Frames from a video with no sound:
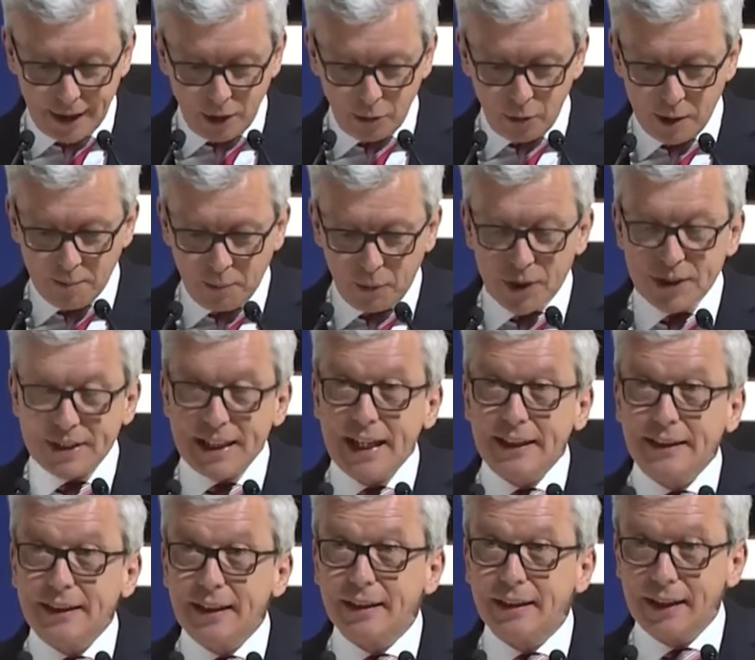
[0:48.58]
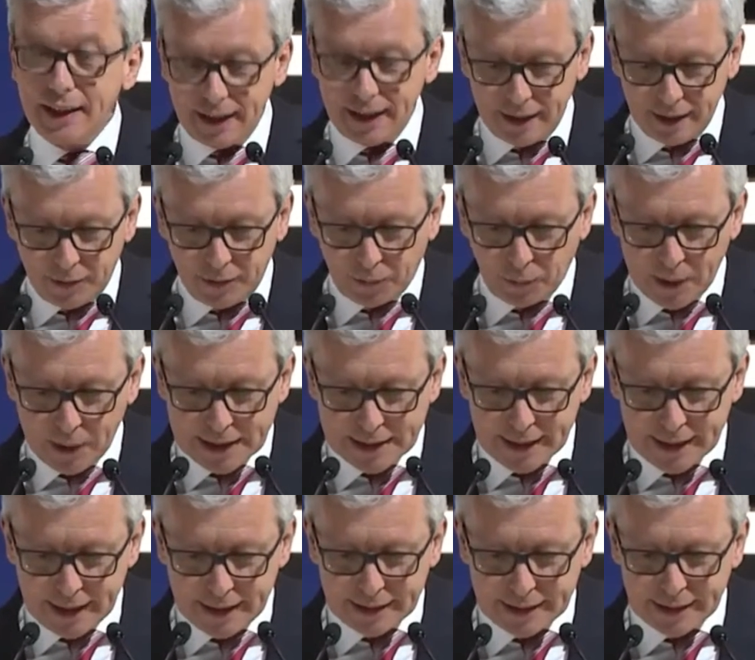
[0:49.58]
year we presented Eagle
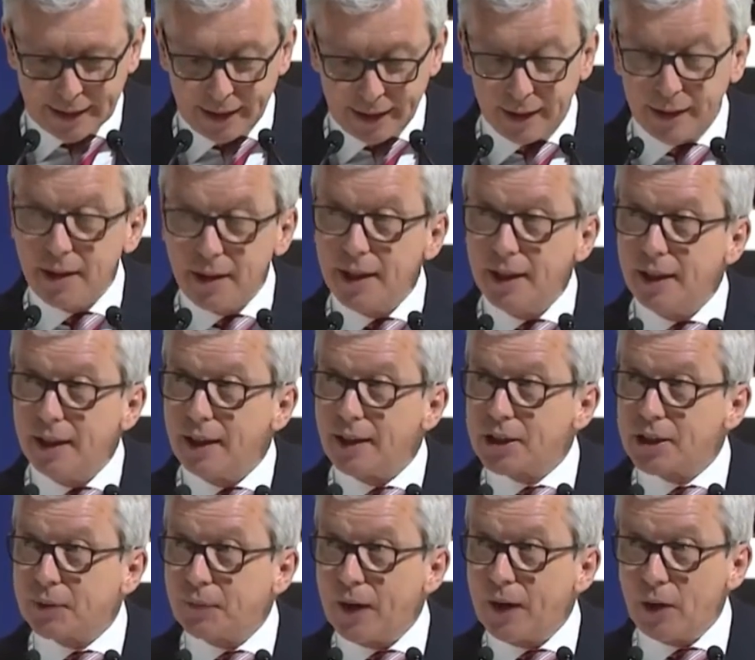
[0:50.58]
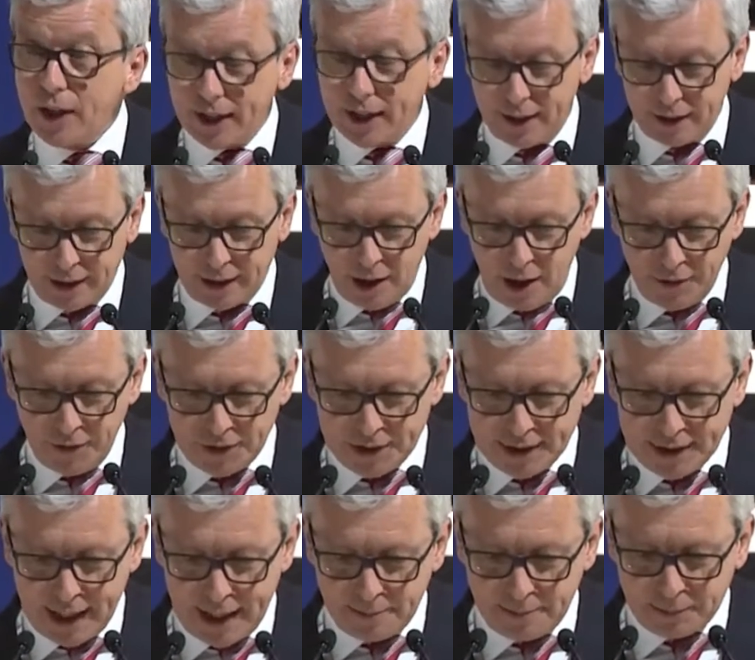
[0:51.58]
360, a spherical
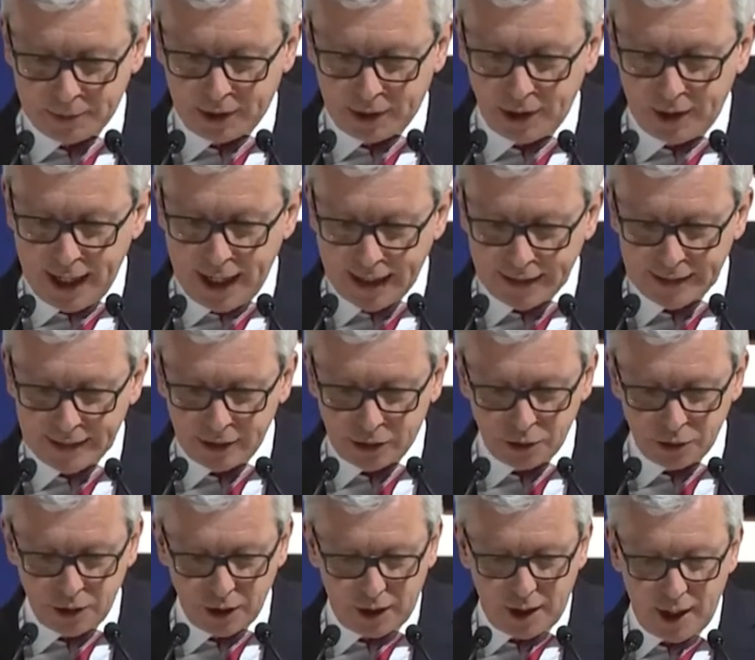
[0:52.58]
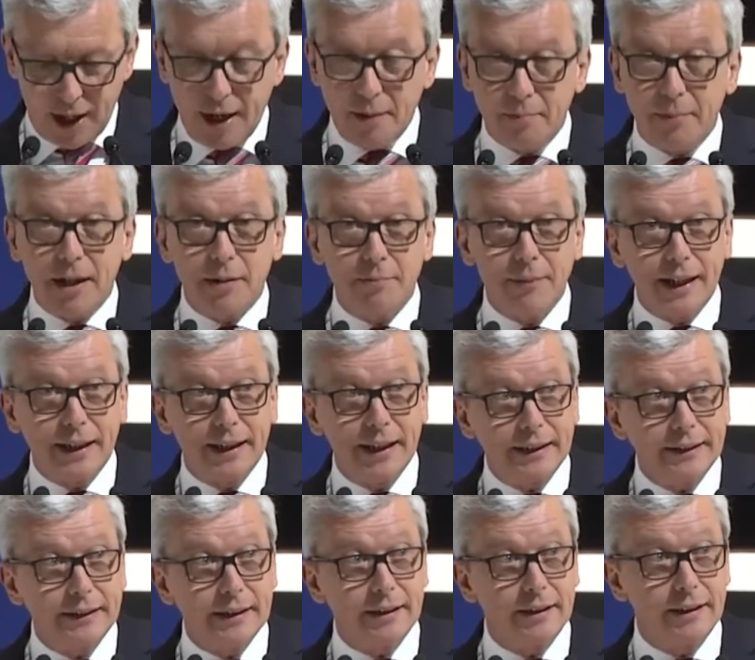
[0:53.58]
concept connected to the car by
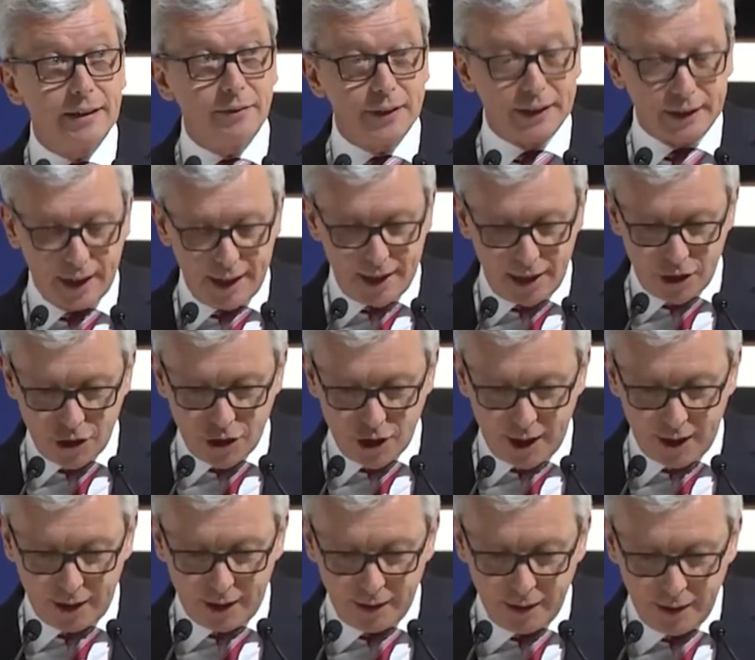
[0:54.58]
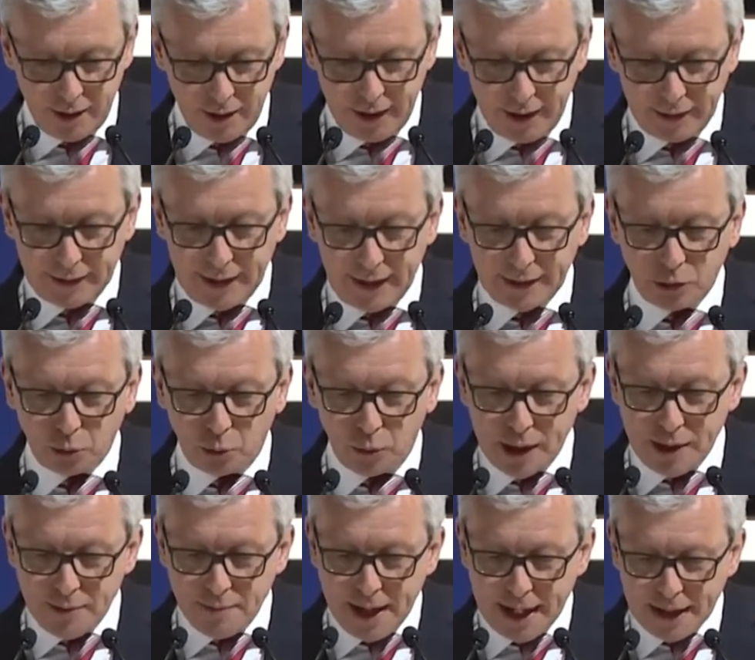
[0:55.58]
magnetic levitation that
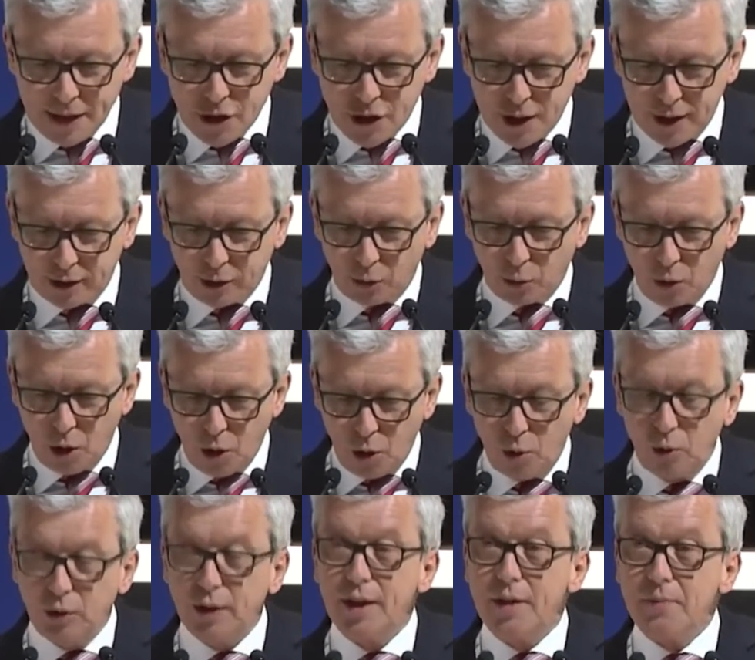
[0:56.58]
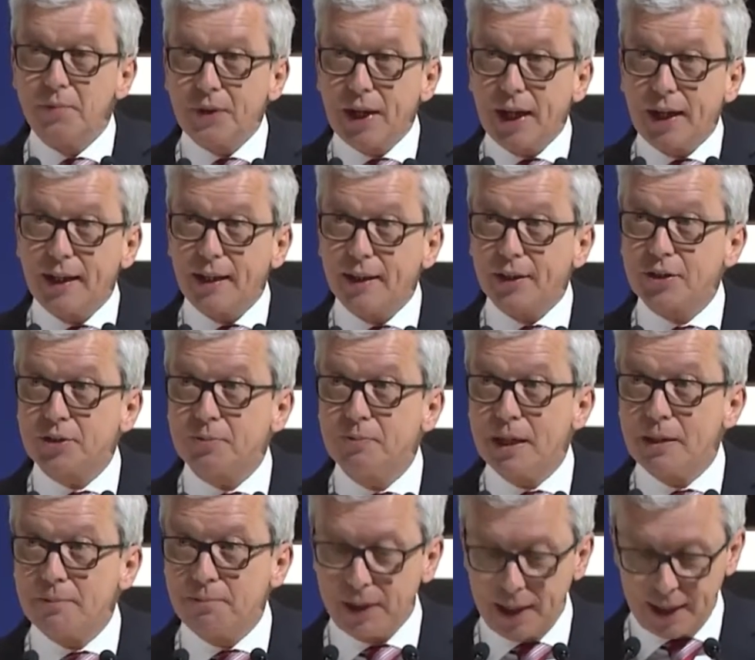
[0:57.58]
reimagined the role tires
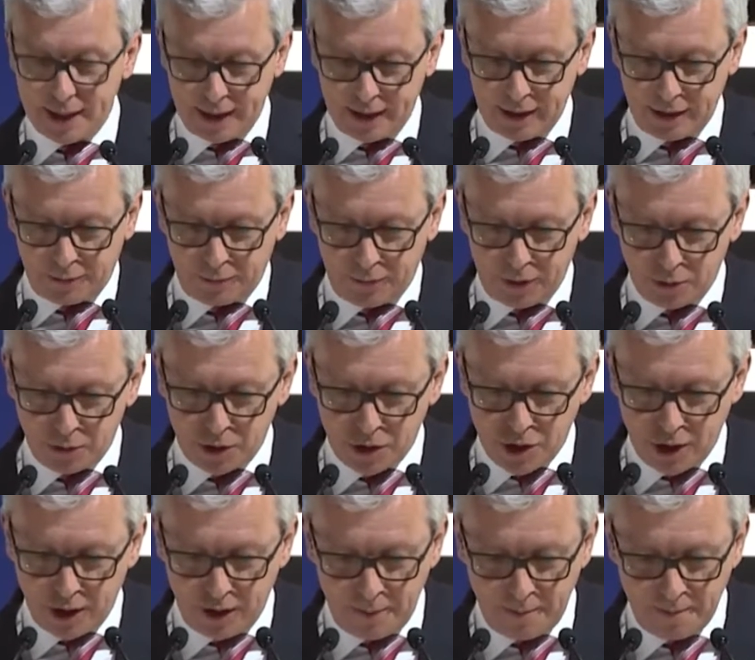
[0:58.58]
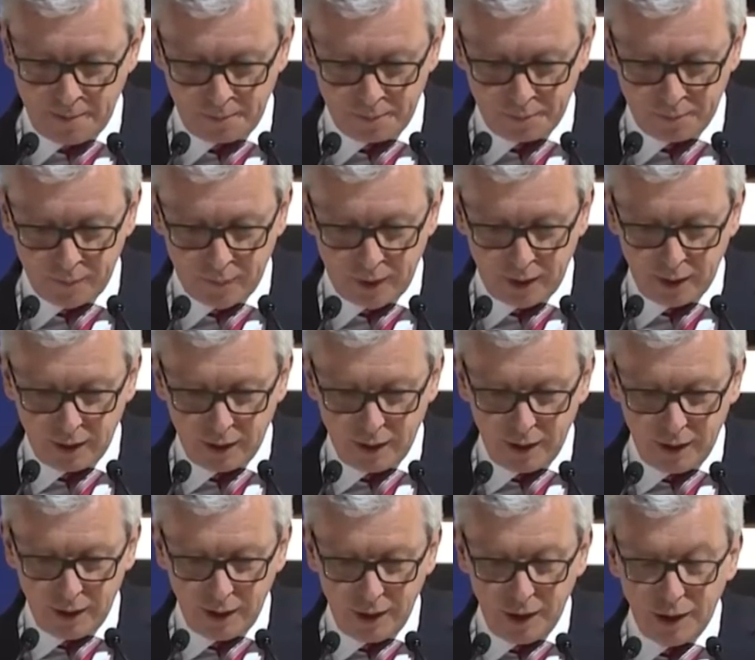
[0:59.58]
may play in the future.
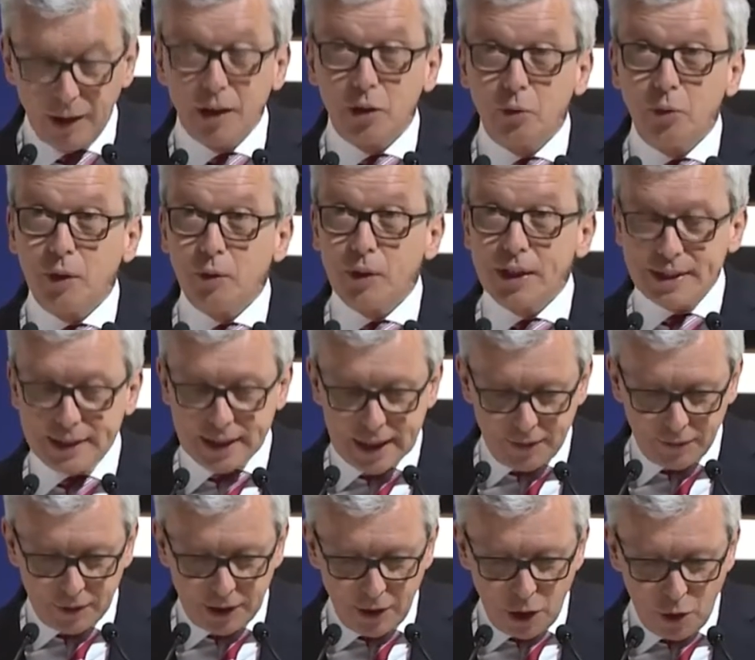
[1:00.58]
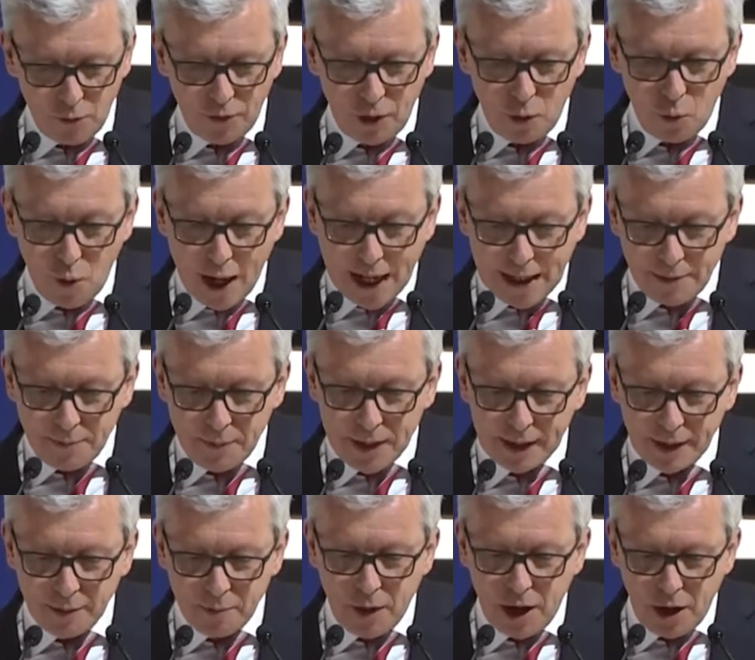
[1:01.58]
We received an
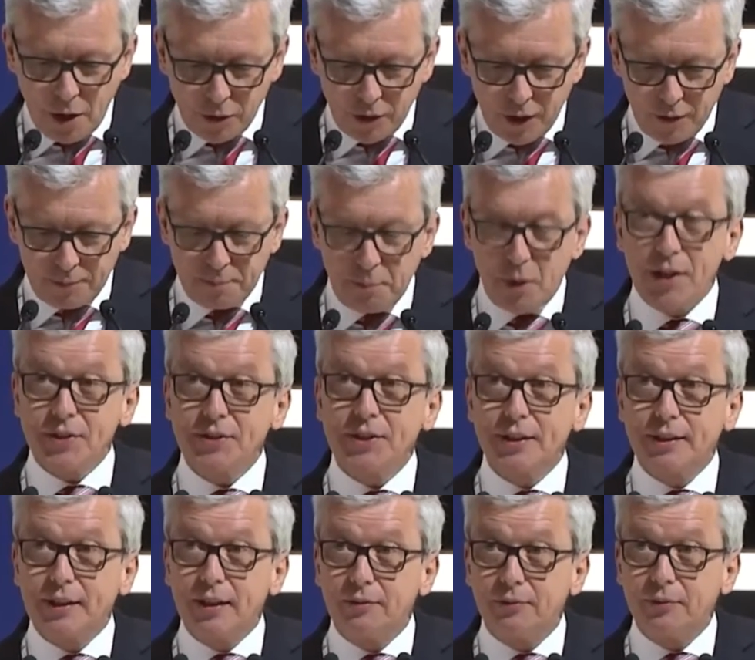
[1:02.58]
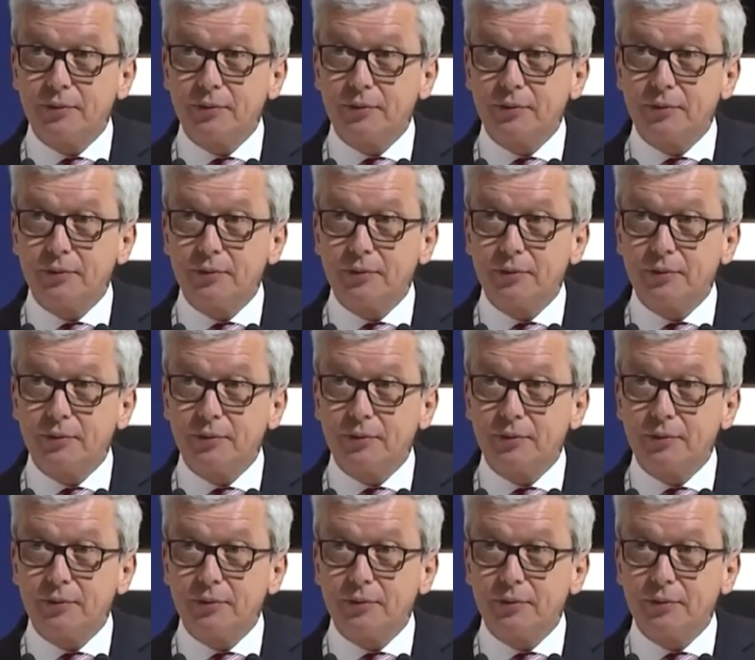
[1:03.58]
overwhelming amount of positive